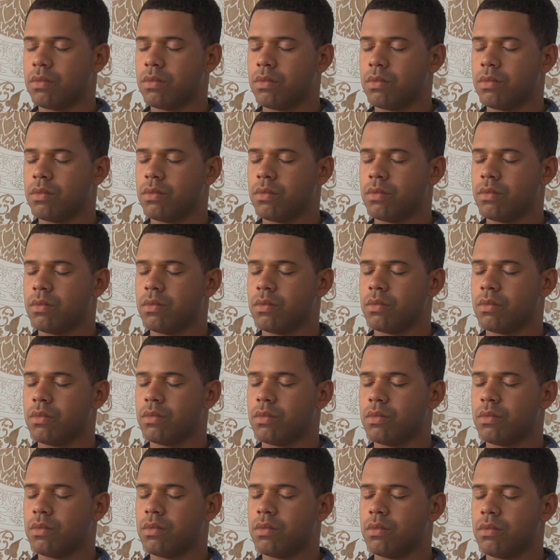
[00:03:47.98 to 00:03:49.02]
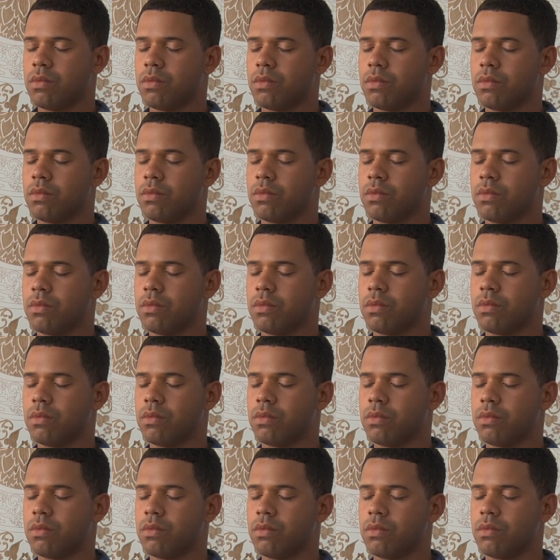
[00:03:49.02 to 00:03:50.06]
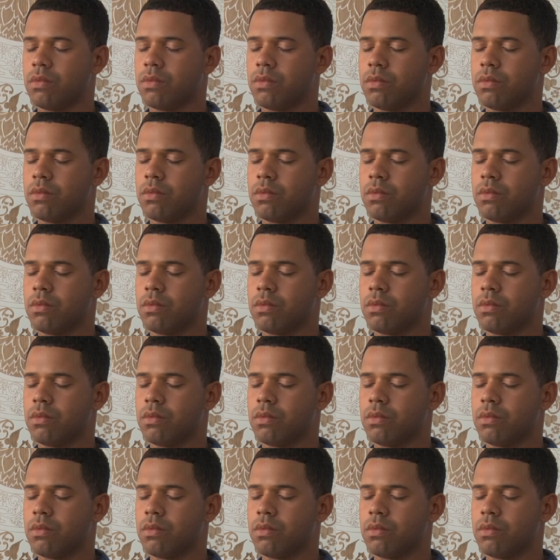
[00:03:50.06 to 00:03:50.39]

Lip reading: Nobody speaks.